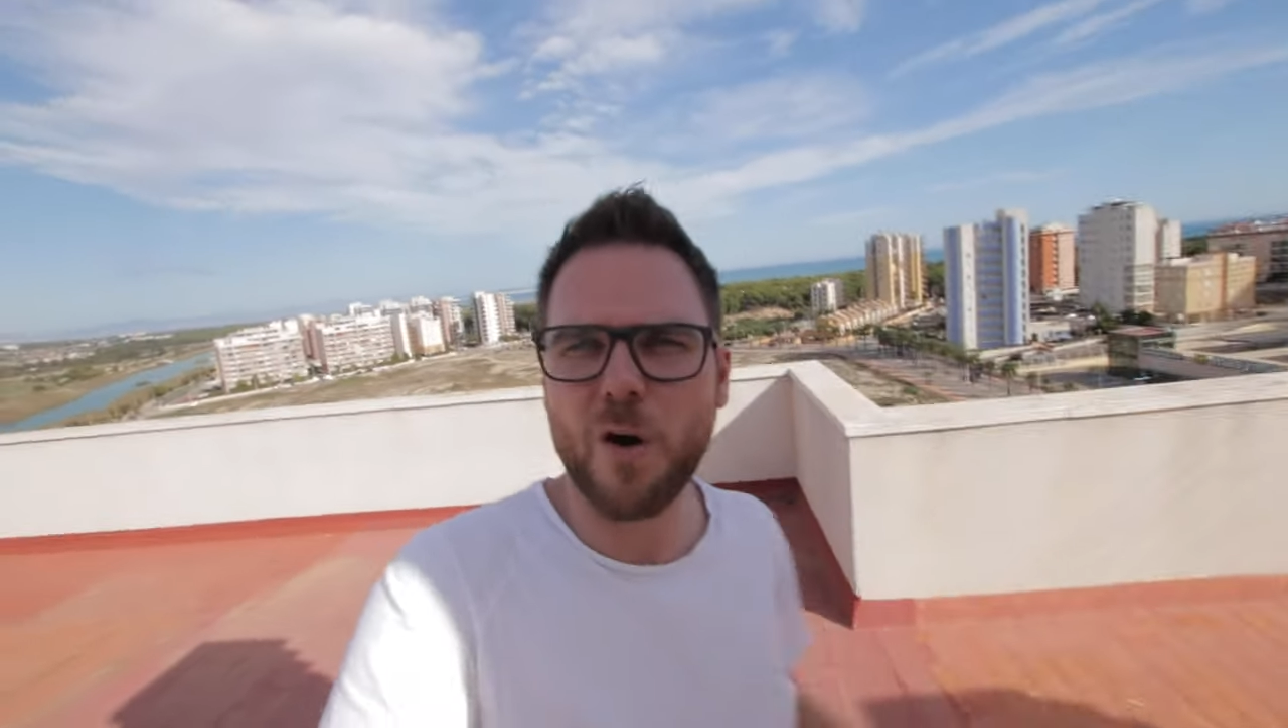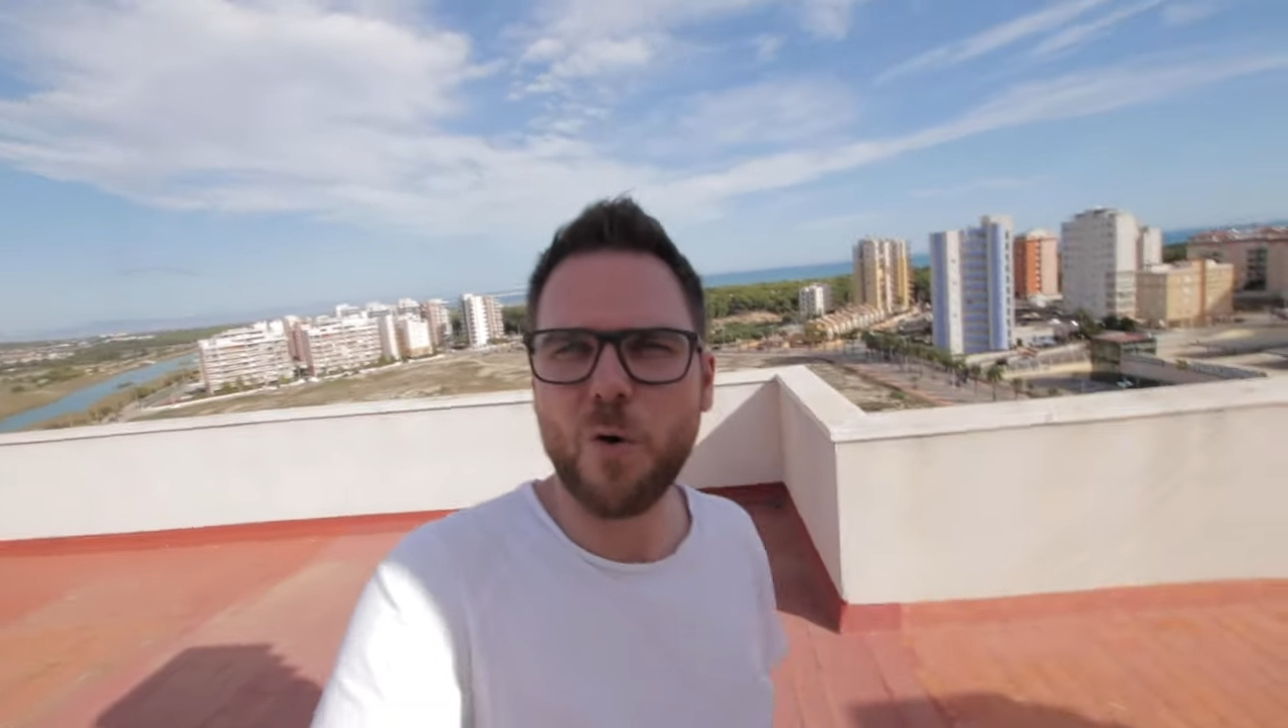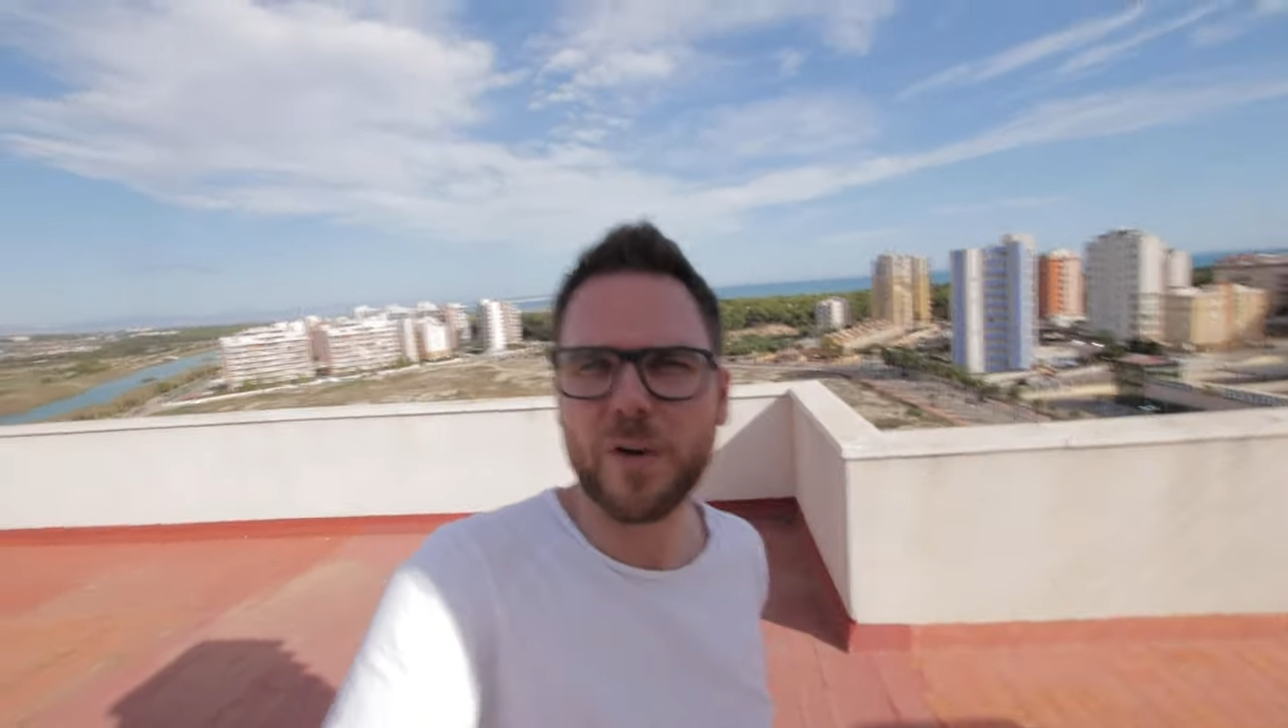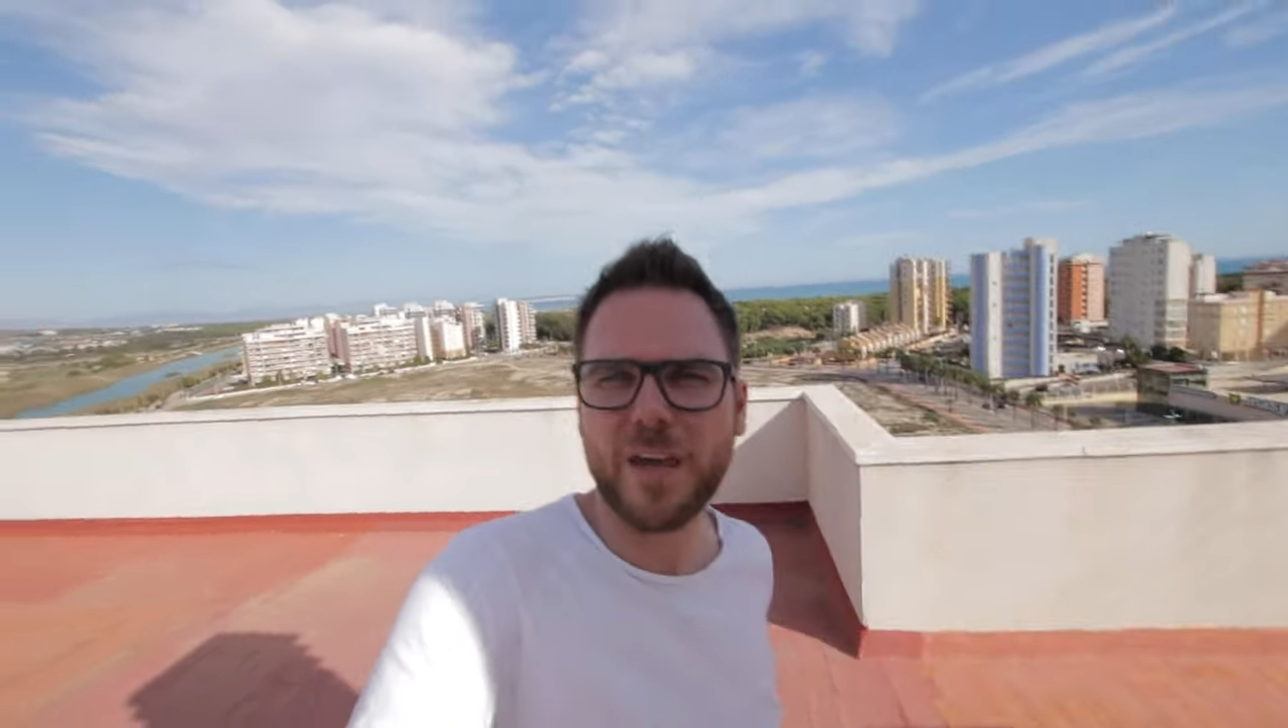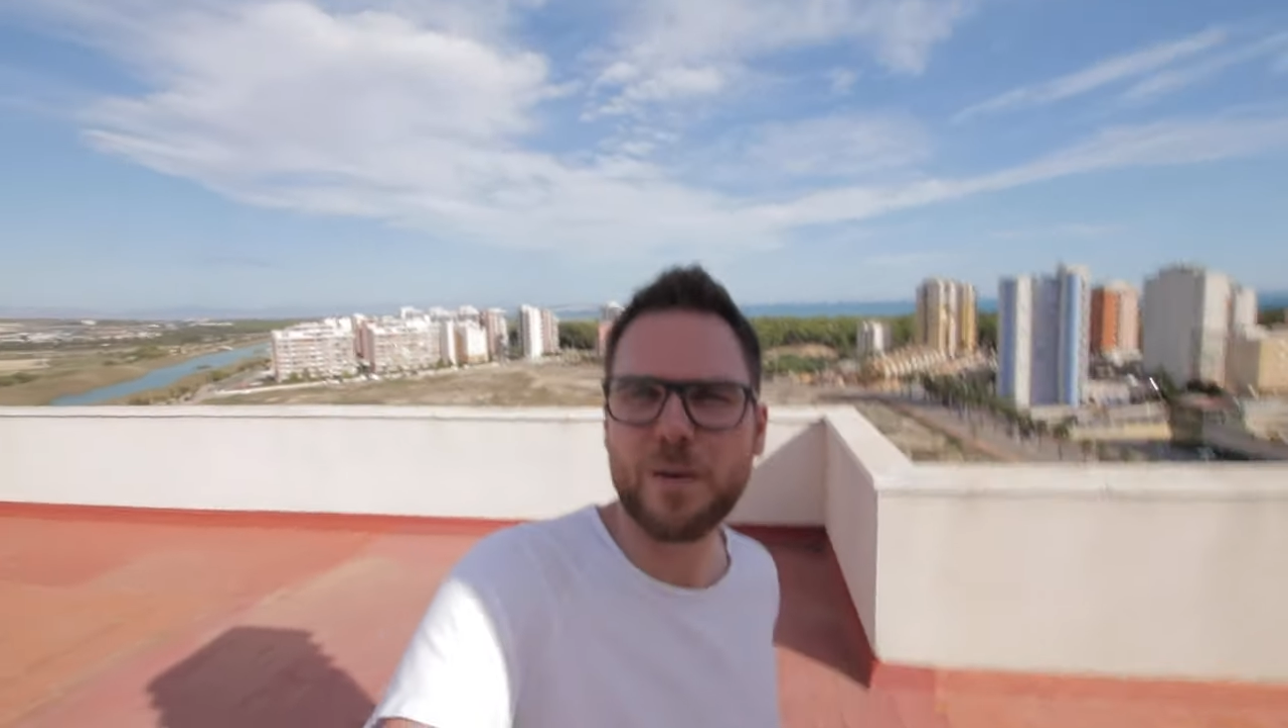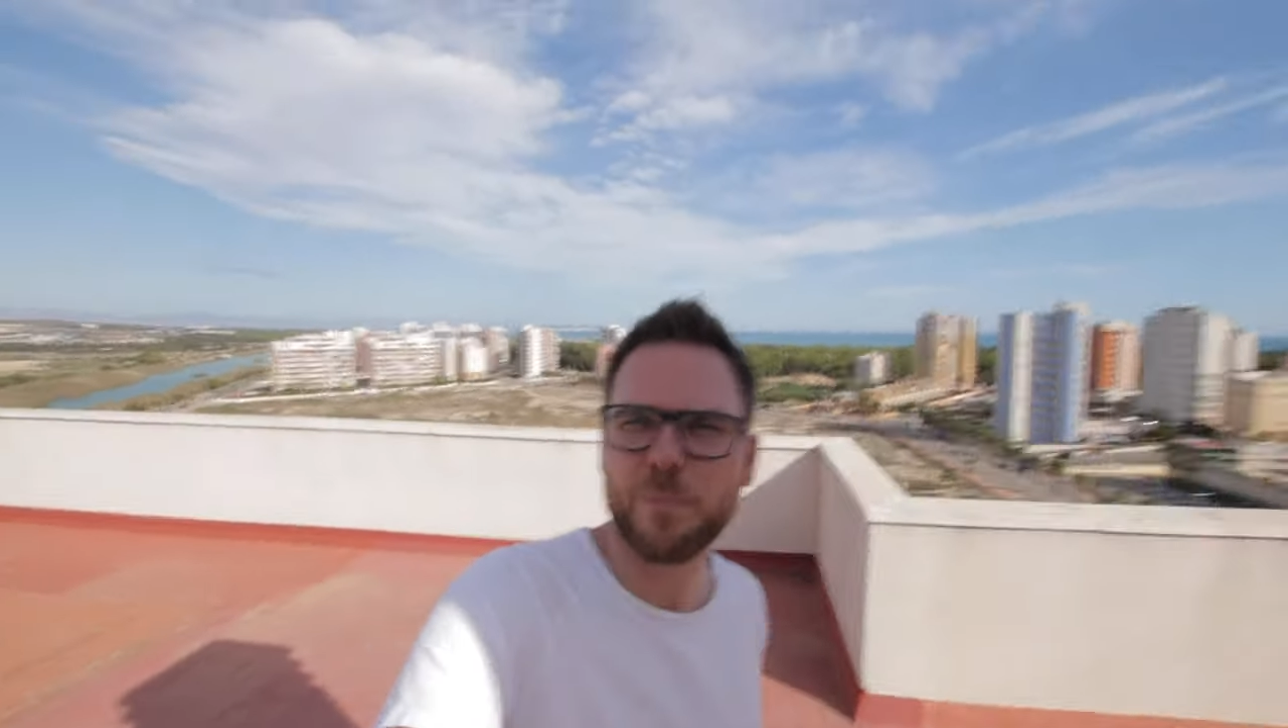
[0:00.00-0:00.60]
okay